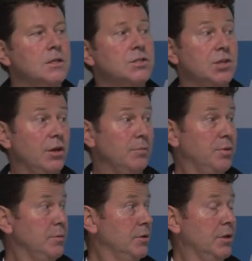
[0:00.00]
so that
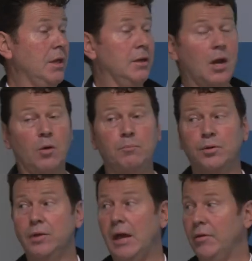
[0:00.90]
people can then go and
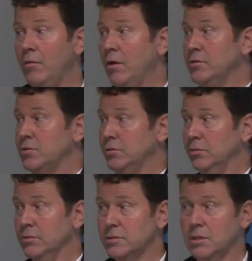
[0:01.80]
build out their own
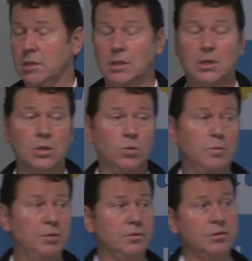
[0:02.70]
tools. We
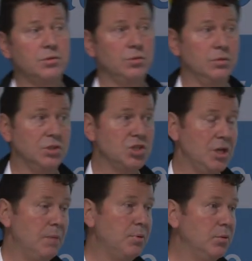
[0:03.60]
built a tool in
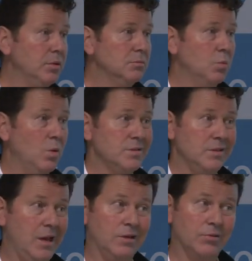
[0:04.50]
SharePoint.
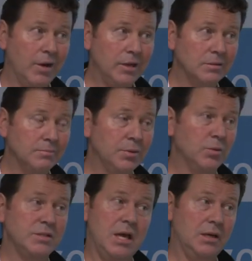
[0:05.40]
Wasn't that great, but it
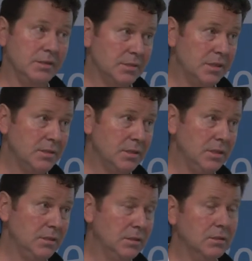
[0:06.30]
was out of
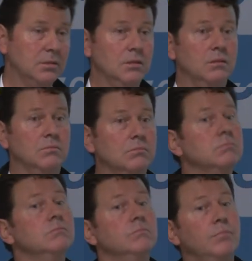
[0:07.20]
necessity.
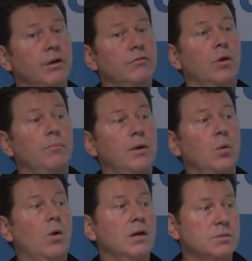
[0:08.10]
But I've got better
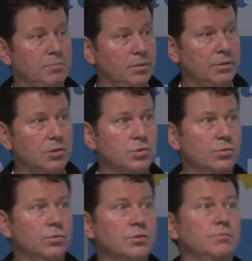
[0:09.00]
ways of building
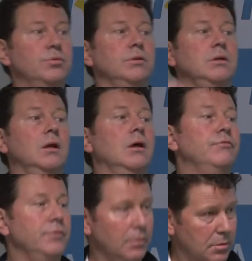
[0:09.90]
tools and putting
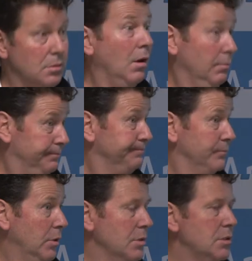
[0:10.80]
Yellowfin on top.
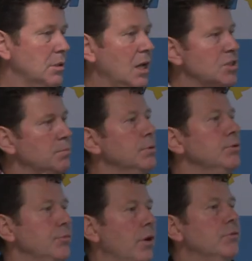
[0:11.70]
Right, so you can actually
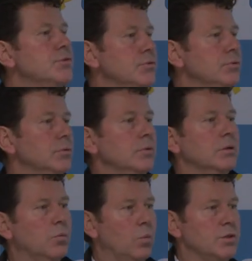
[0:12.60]
build your own tool
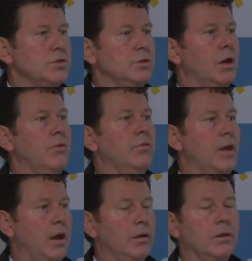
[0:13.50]
once you know
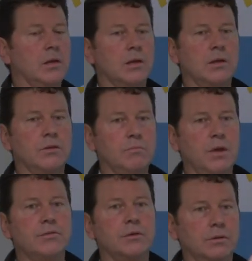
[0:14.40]
how the
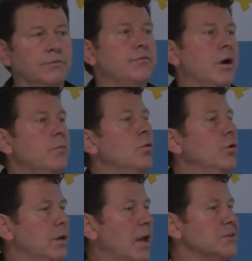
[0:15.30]
method and the
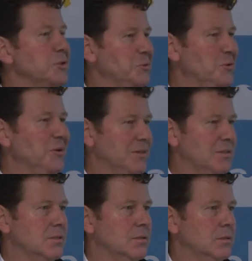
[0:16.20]
framework actually
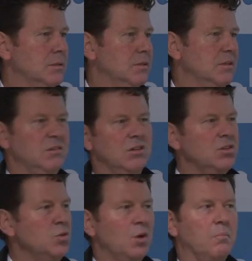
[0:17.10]
works. You, you can
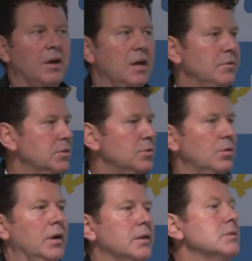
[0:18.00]
do it on paper, you do it
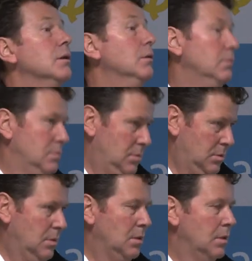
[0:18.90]
on Excel.
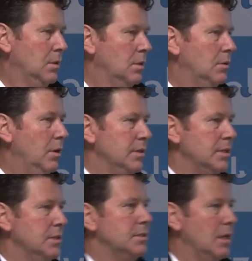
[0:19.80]
Right, it's,
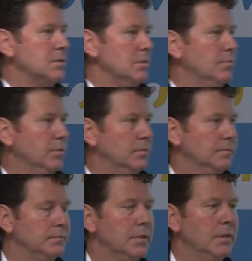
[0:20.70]
it's that simple.
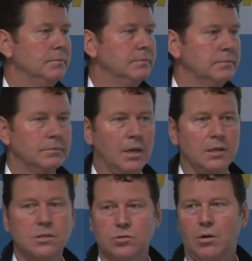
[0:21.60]
Yeah.
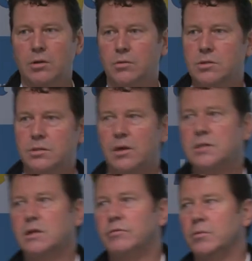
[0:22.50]
That's a great question.
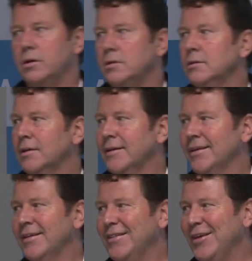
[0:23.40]
Thanks, everybody.
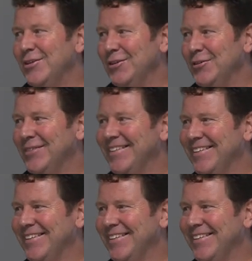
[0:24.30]
Thank you.